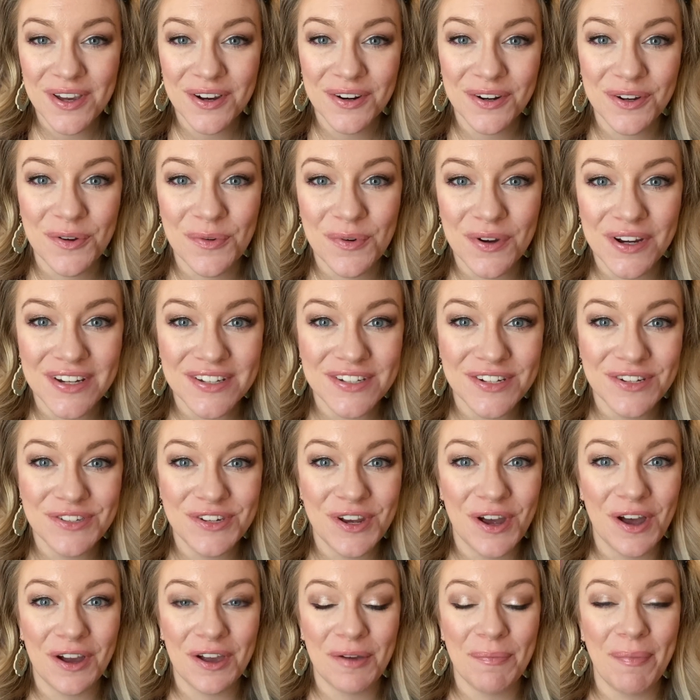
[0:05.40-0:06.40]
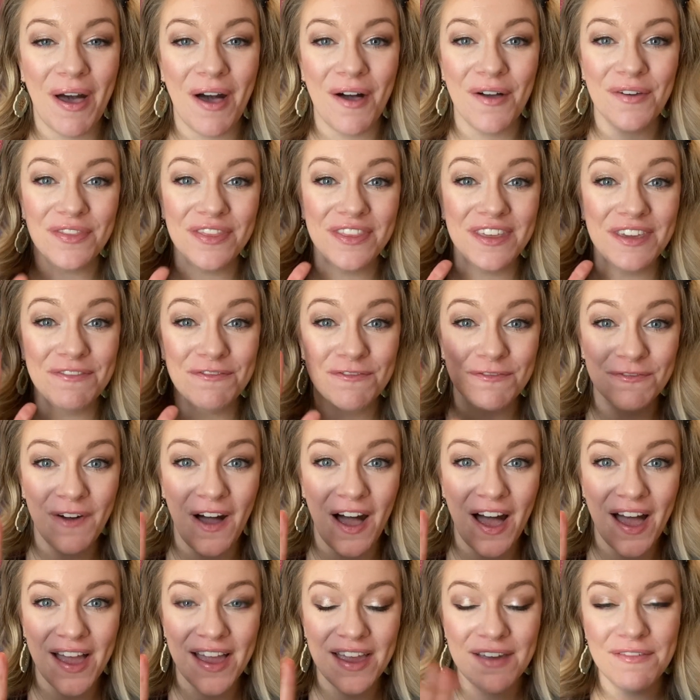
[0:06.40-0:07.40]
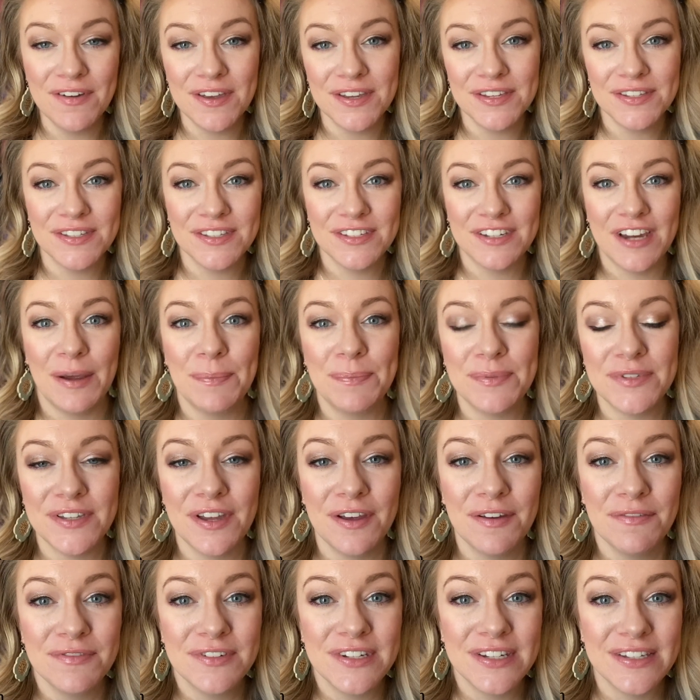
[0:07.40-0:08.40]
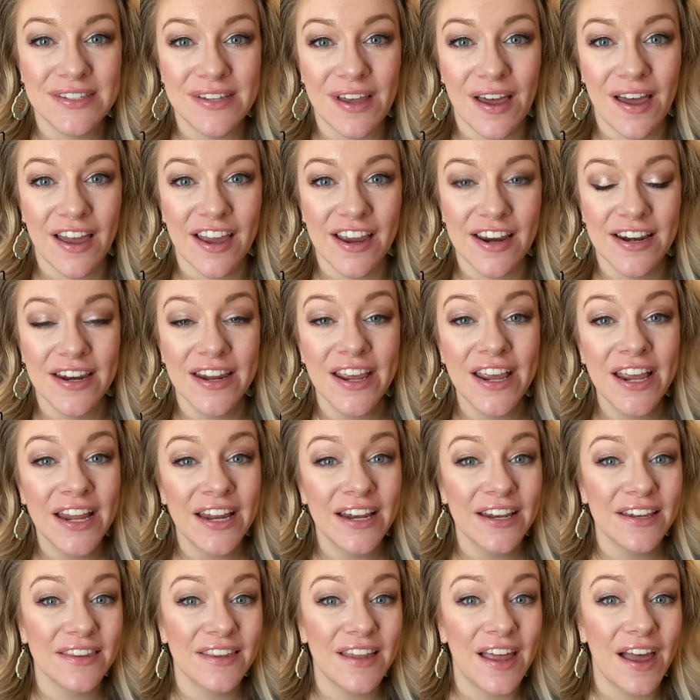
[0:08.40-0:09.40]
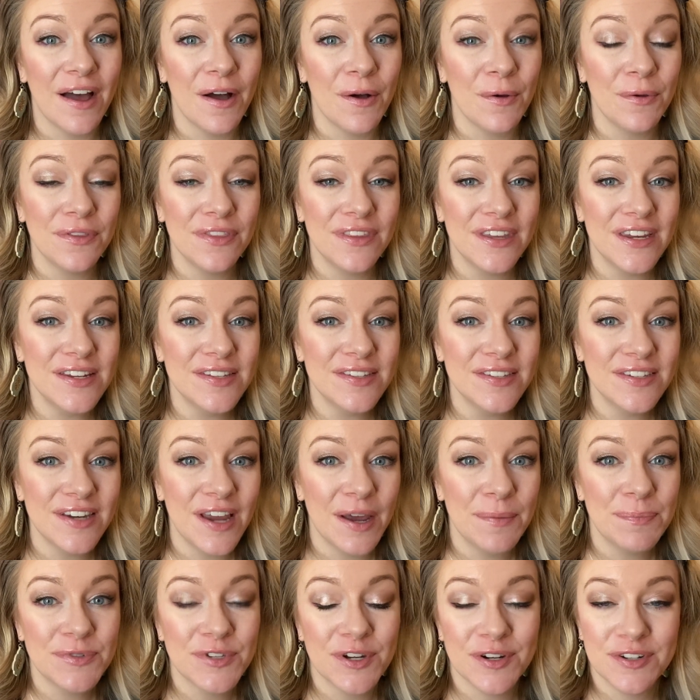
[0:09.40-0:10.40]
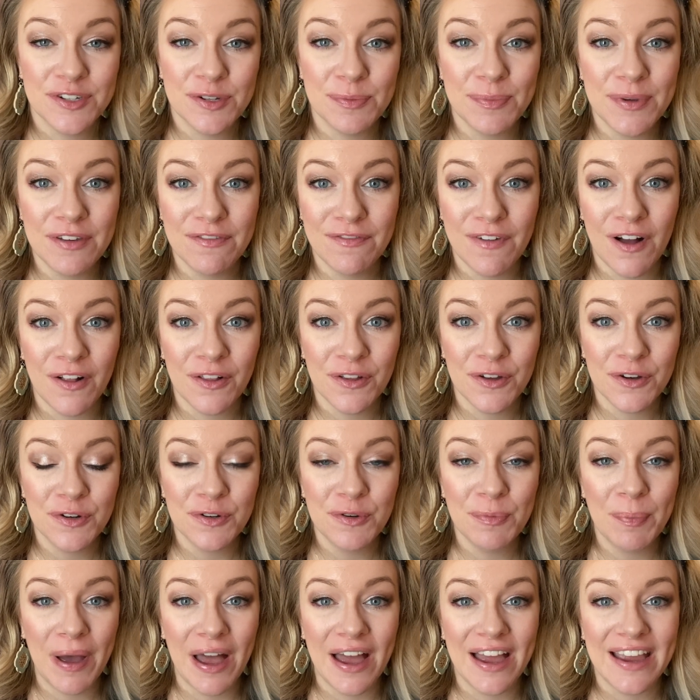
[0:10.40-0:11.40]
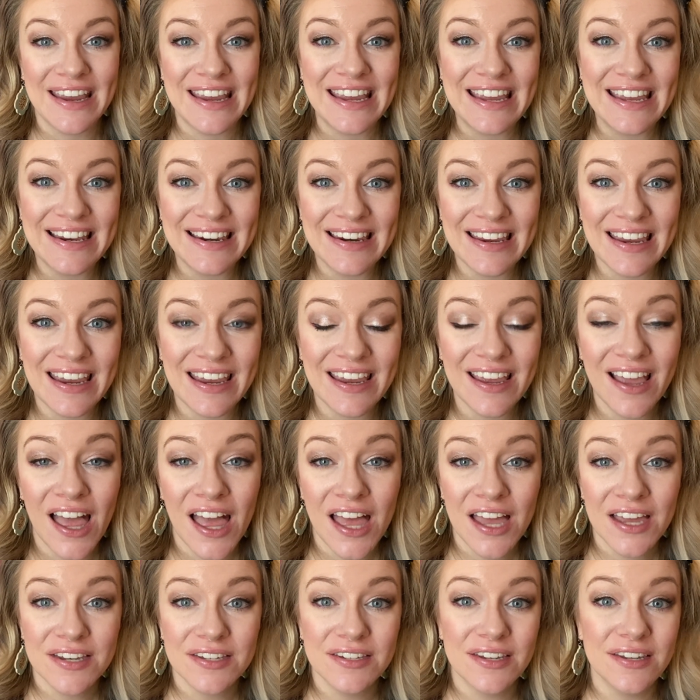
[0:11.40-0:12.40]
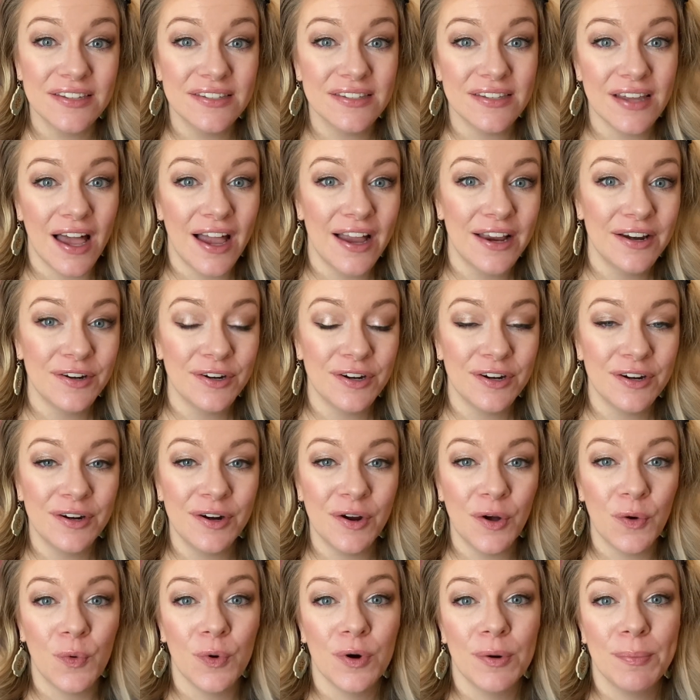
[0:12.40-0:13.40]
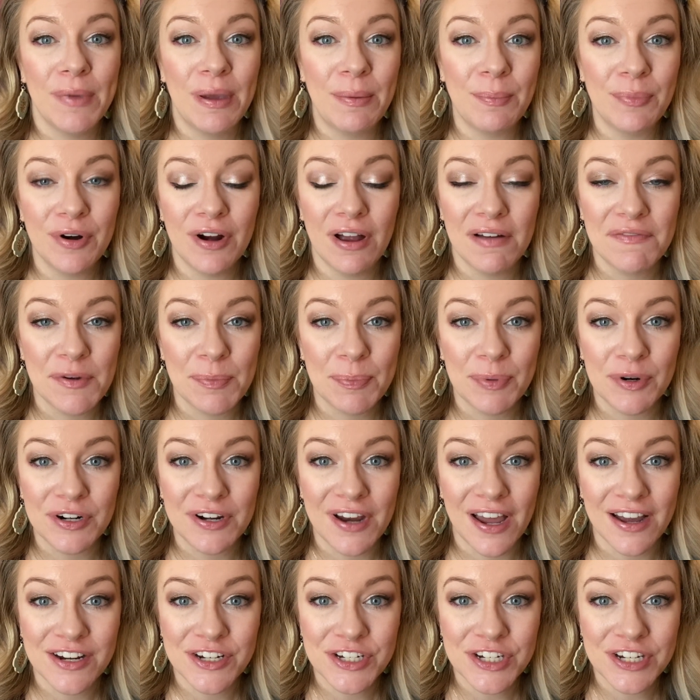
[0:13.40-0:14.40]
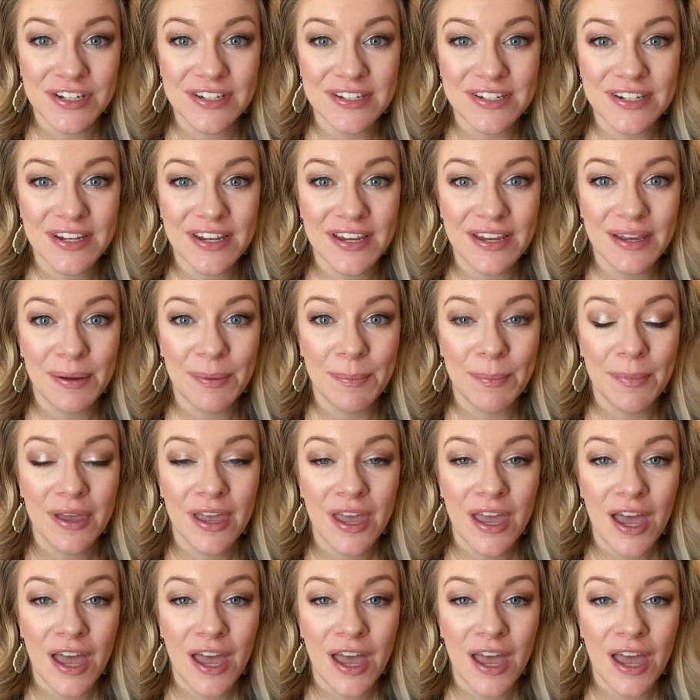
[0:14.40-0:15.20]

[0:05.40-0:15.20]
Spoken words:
are going to talk about the 5 steps of design. Now, these steps are to be followed by any designer or member of a production team